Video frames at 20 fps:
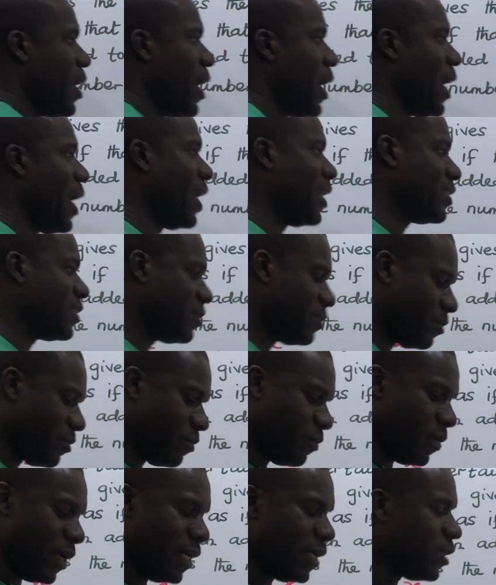As
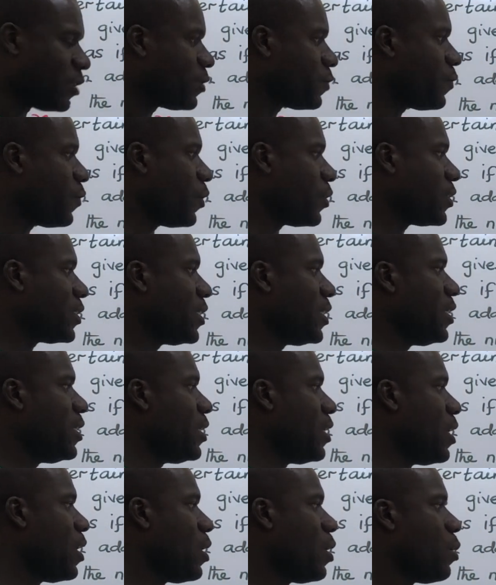minus
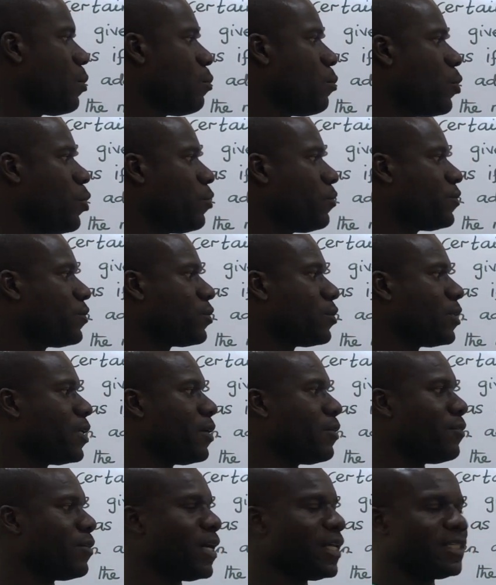14 moves to the
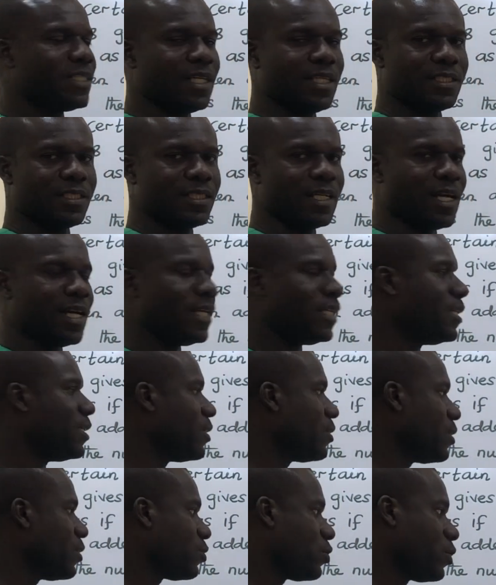right hand side,
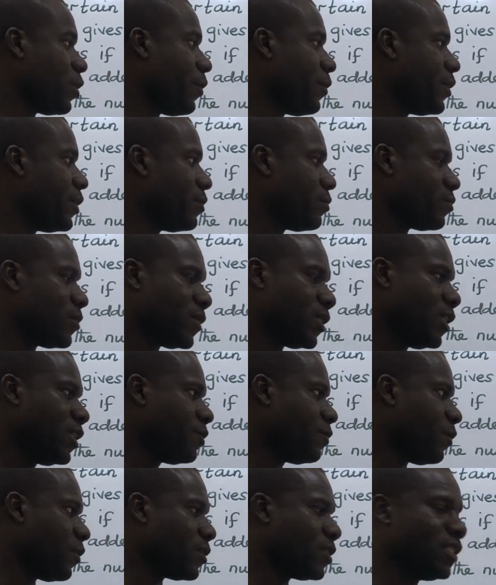sorry, this
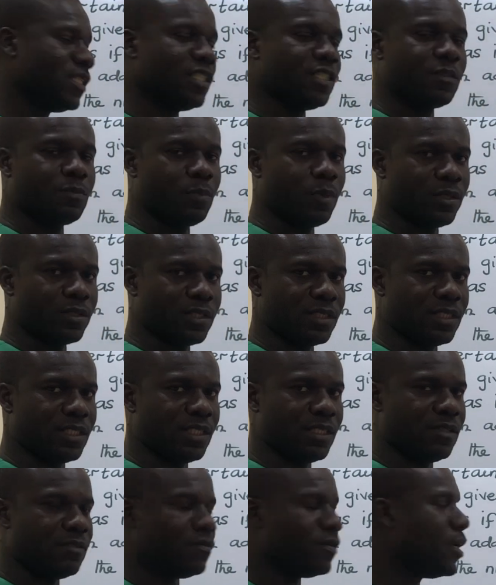14 is
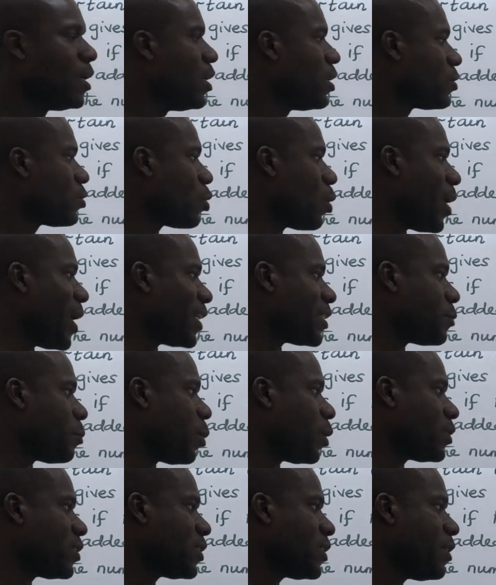positive. So as
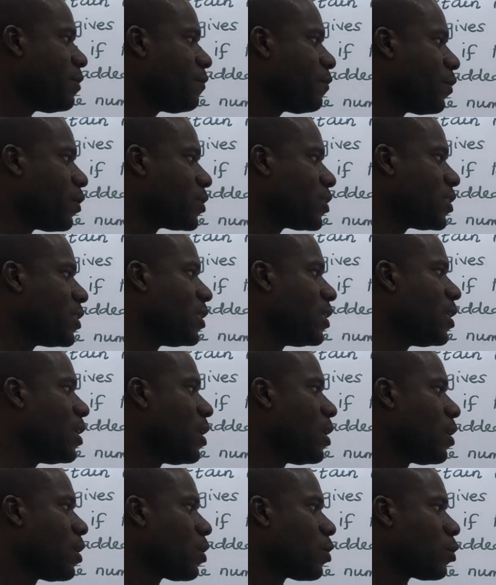positive 14
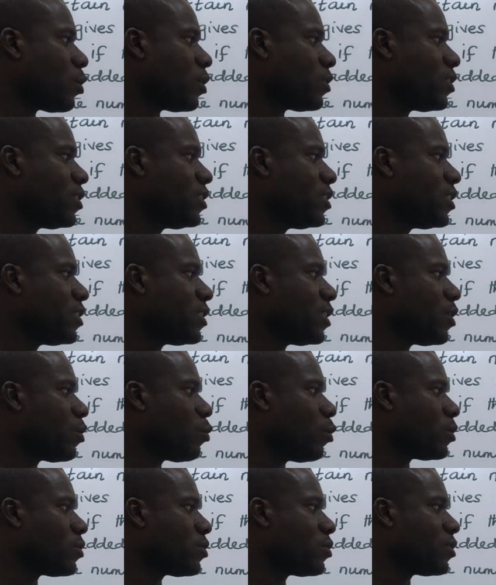crosses this
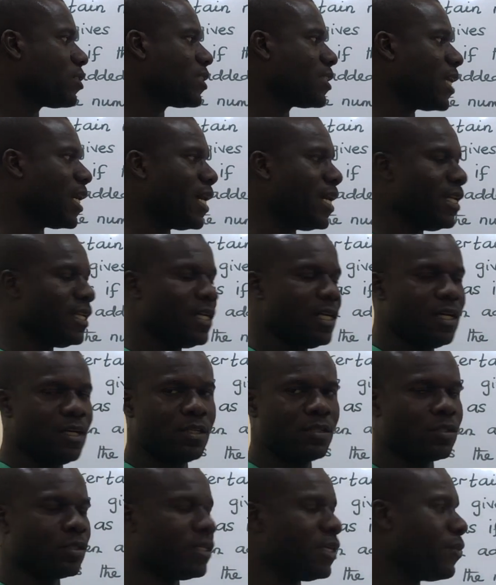equals to sign
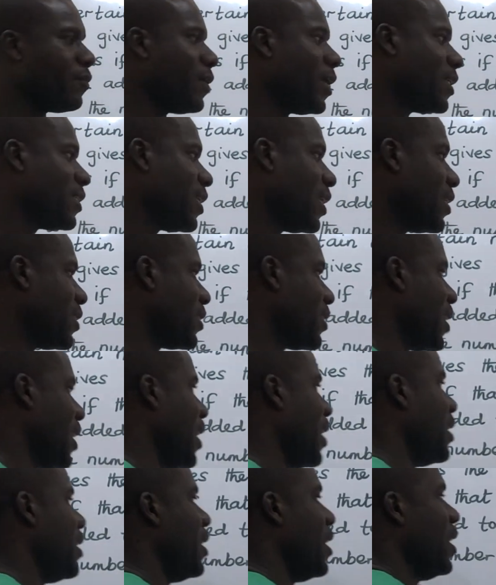to the right hand
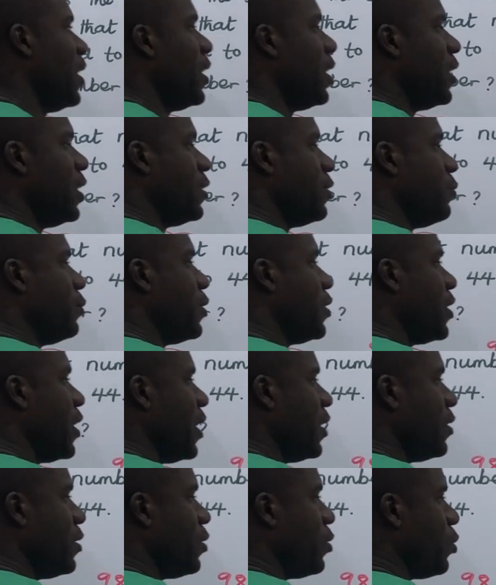side, it will
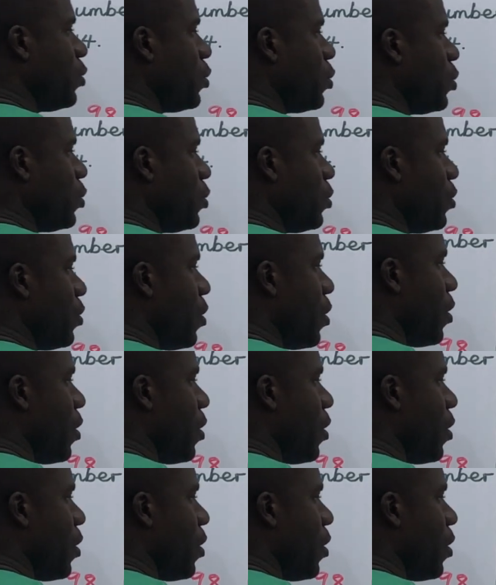change to